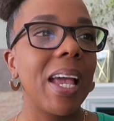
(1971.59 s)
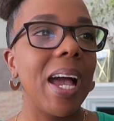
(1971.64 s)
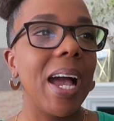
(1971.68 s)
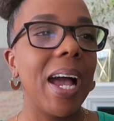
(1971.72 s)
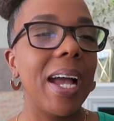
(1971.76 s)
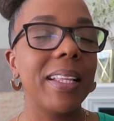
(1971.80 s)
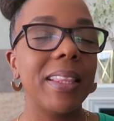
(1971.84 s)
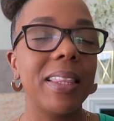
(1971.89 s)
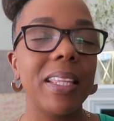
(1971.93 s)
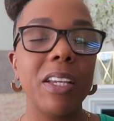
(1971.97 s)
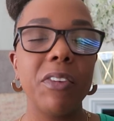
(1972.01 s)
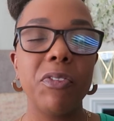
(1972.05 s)

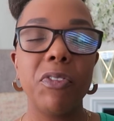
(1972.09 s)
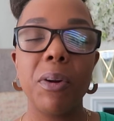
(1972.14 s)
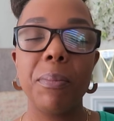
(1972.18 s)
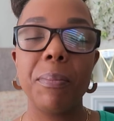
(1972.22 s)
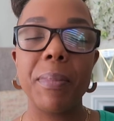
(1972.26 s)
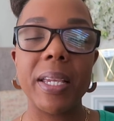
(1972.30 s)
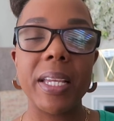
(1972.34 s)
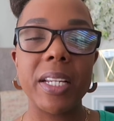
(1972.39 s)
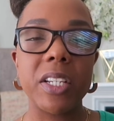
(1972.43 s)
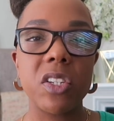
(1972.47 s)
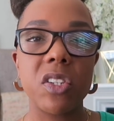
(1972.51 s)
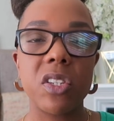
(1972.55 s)
think for
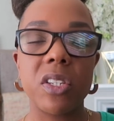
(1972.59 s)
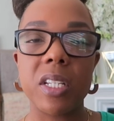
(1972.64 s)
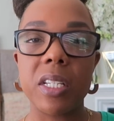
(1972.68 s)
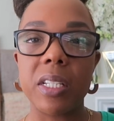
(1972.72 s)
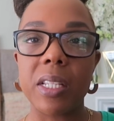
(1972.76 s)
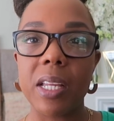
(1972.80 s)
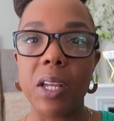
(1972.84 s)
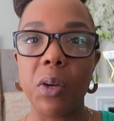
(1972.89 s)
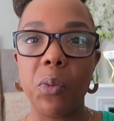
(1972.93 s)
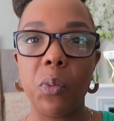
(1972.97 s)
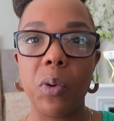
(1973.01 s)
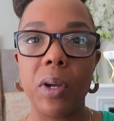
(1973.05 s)
me, just
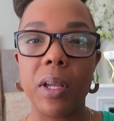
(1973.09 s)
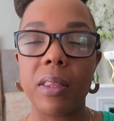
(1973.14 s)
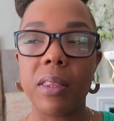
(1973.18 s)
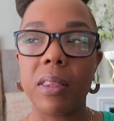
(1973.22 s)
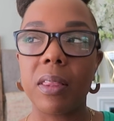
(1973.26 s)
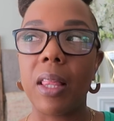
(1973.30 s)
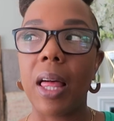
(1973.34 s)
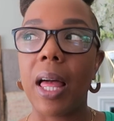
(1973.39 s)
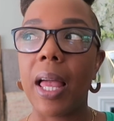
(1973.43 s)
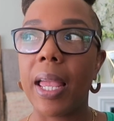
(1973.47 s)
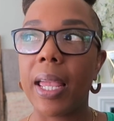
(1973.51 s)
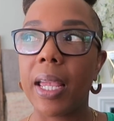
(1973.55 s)
dealing
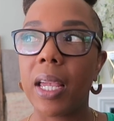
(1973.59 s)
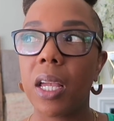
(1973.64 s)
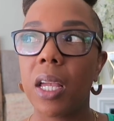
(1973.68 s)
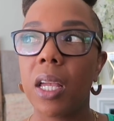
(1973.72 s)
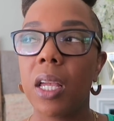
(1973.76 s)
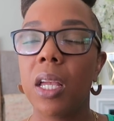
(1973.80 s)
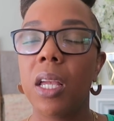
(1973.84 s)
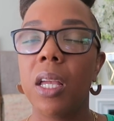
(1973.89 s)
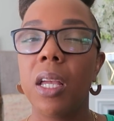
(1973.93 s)
with like